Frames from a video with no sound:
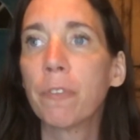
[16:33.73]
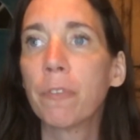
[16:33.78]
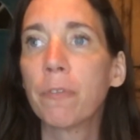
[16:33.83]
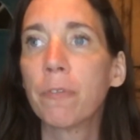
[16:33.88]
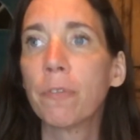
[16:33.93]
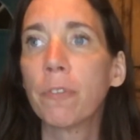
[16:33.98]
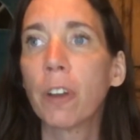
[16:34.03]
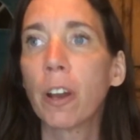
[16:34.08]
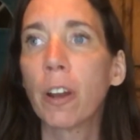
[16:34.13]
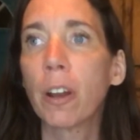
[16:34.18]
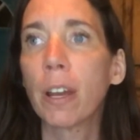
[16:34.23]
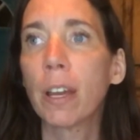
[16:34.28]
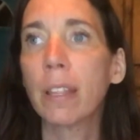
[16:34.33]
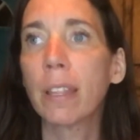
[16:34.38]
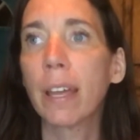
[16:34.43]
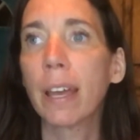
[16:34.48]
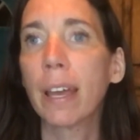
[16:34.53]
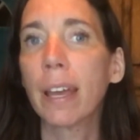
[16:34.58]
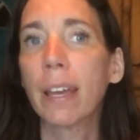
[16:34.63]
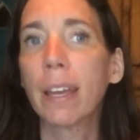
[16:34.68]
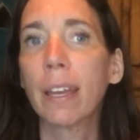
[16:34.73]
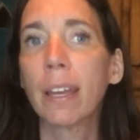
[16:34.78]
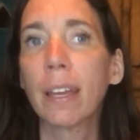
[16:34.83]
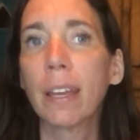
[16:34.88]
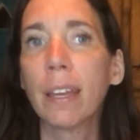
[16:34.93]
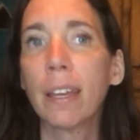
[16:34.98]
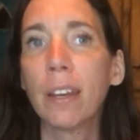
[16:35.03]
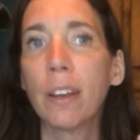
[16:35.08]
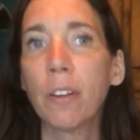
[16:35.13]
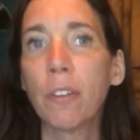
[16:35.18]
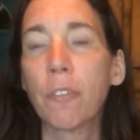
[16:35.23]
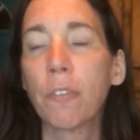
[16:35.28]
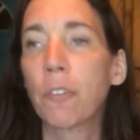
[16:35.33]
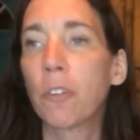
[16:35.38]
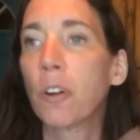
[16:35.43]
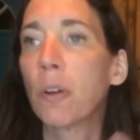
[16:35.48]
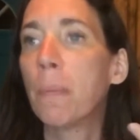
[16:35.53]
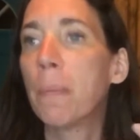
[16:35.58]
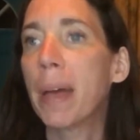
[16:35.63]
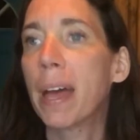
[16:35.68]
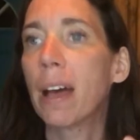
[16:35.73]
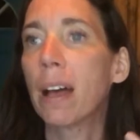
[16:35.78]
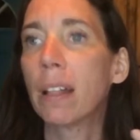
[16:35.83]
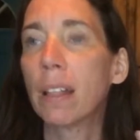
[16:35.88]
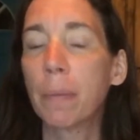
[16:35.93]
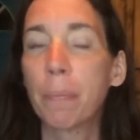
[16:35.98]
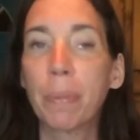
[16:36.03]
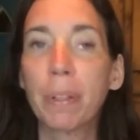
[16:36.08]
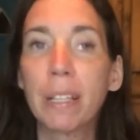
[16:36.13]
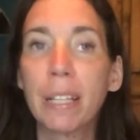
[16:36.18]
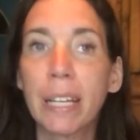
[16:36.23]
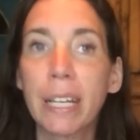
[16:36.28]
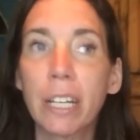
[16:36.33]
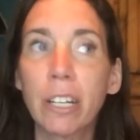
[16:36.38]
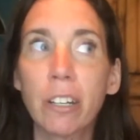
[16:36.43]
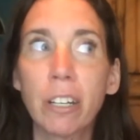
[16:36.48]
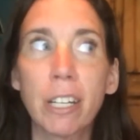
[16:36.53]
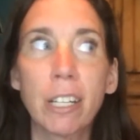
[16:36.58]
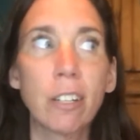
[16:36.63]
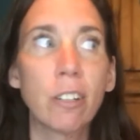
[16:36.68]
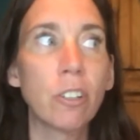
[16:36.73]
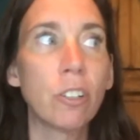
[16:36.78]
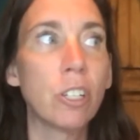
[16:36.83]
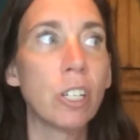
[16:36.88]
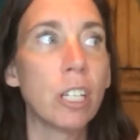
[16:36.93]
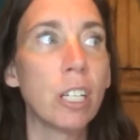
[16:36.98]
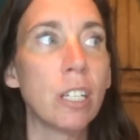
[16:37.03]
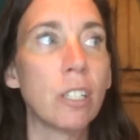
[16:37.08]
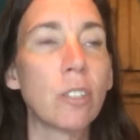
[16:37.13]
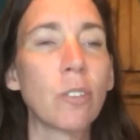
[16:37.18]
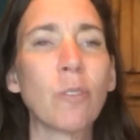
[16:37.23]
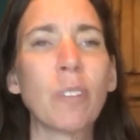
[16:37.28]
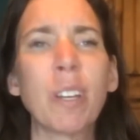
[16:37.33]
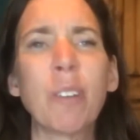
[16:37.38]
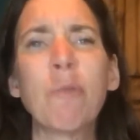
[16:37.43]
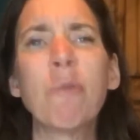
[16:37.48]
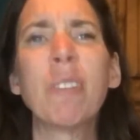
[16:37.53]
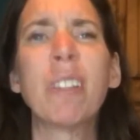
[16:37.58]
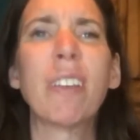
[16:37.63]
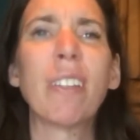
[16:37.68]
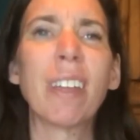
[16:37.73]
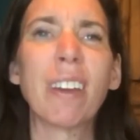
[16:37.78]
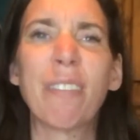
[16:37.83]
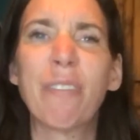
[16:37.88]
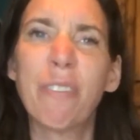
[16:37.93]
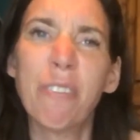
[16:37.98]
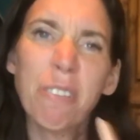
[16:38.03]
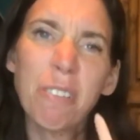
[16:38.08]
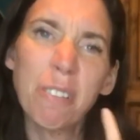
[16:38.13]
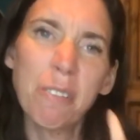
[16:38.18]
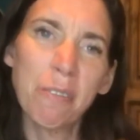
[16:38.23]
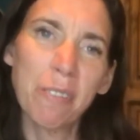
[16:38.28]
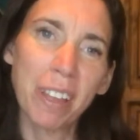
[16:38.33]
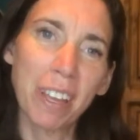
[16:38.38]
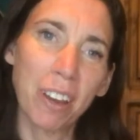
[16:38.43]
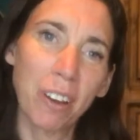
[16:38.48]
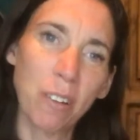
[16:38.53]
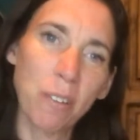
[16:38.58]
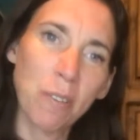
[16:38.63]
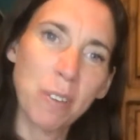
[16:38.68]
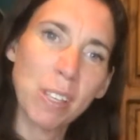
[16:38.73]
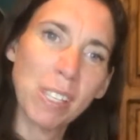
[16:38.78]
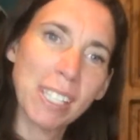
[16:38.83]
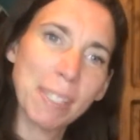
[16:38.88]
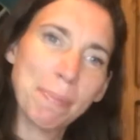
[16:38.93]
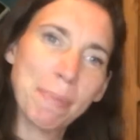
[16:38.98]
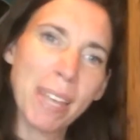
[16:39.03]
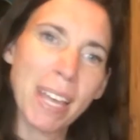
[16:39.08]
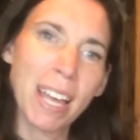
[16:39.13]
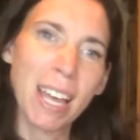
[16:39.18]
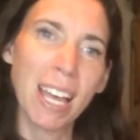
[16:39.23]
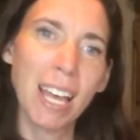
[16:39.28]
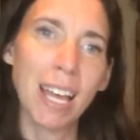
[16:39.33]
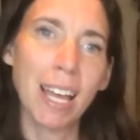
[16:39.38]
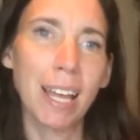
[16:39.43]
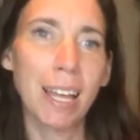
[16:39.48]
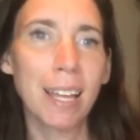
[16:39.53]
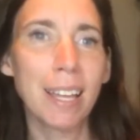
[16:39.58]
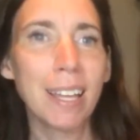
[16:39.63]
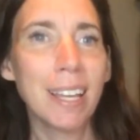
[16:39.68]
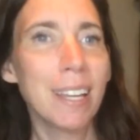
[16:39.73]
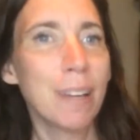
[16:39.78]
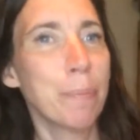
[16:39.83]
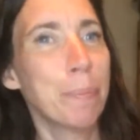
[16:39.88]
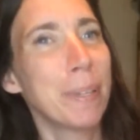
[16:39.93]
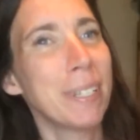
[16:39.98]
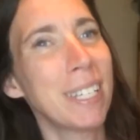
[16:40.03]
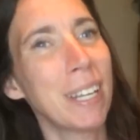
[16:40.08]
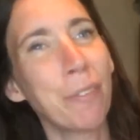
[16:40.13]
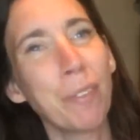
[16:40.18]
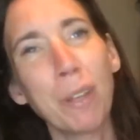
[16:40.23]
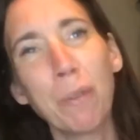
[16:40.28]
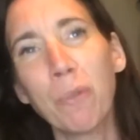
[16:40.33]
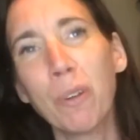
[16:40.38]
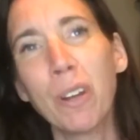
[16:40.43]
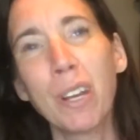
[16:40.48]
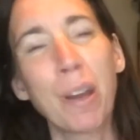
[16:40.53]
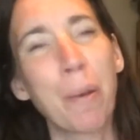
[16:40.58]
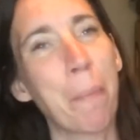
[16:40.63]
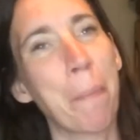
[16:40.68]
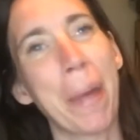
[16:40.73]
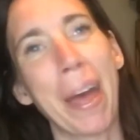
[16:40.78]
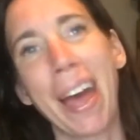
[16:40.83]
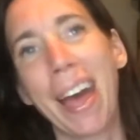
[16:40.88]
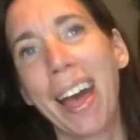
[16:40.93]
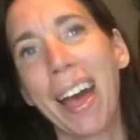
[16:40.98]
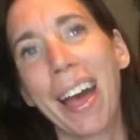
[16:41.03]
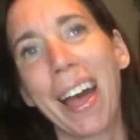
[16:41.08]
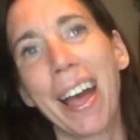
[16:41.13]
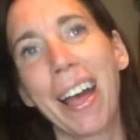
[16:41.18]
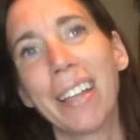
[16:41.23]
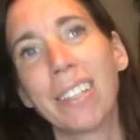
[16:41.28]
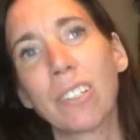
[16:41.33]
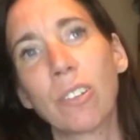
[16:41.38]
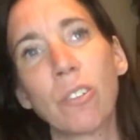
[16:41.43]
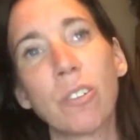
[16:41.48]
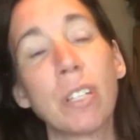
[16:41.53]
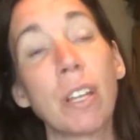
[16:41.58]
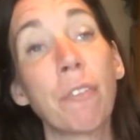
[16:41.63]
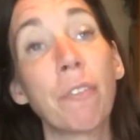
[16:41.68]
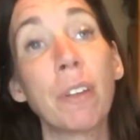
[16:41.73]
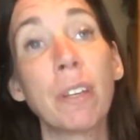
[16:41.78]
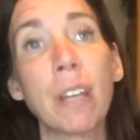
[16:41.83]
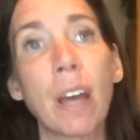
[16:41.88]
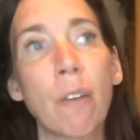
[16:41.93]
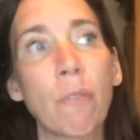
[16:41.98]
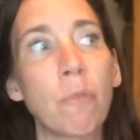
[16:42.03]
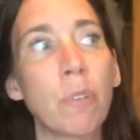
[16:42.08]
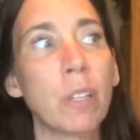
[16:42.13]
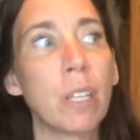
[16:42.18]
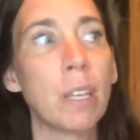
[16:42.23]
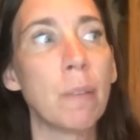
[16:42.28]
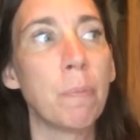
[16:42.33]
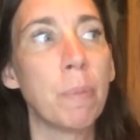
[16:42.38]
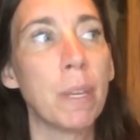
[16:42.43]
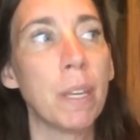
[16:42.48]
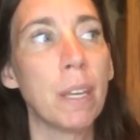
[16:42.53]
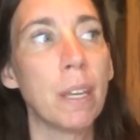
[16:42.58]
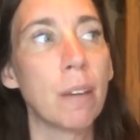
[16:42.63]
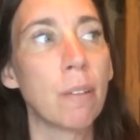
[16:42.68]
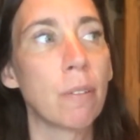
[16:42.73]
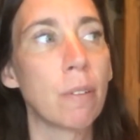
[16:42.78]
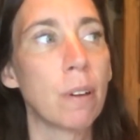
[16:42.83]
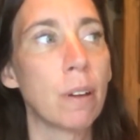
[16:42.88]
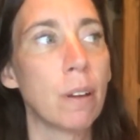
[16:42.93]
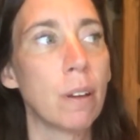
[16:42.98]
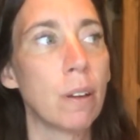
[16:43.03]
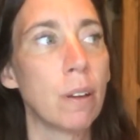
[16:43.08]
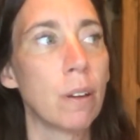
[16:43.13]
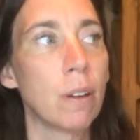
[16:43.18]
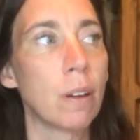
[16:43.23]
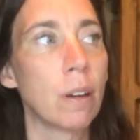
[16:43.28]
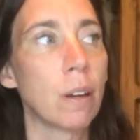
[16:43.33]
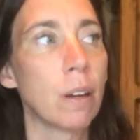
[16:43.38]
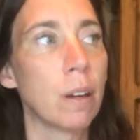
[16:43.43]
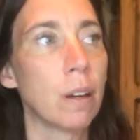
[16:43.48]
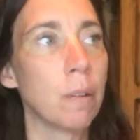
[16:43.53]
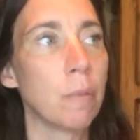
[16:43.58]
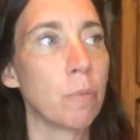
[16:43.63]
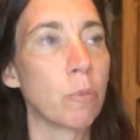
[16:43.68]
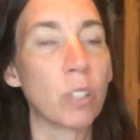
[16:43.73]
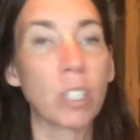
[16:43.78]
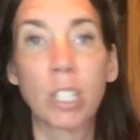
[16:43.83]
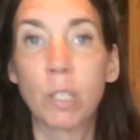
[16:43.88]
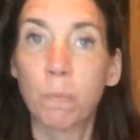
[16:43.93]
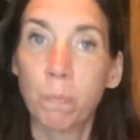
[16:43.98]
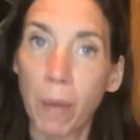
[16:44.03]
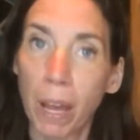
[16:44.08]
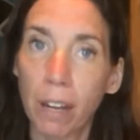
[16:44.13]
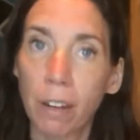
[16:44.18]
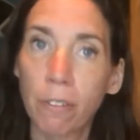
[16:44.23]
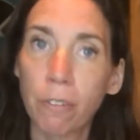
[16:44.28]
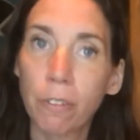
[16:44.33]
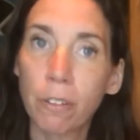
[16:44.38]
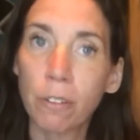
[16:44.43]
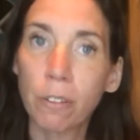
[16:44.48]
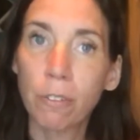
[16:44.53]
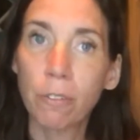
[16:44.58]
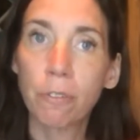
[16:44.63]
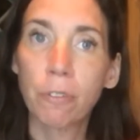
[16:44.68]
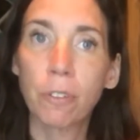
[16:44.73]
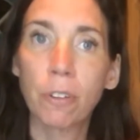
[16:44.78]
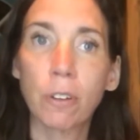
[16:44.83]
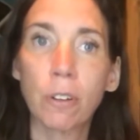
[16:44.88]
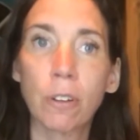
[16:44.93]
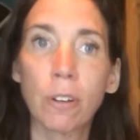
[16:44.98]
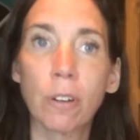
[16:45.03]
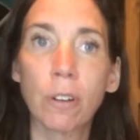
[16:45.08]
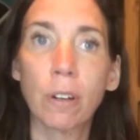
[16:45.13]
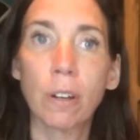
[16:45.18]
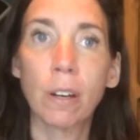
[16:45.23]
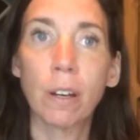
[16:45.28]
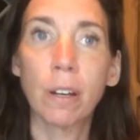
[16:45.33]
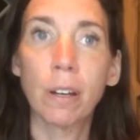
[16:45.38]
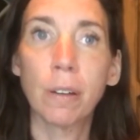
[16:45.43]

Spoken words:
very like, you know, for a male, a player energy. So like really like full of like charisma, but definitely wearing a mask, or definitely not really being respectful for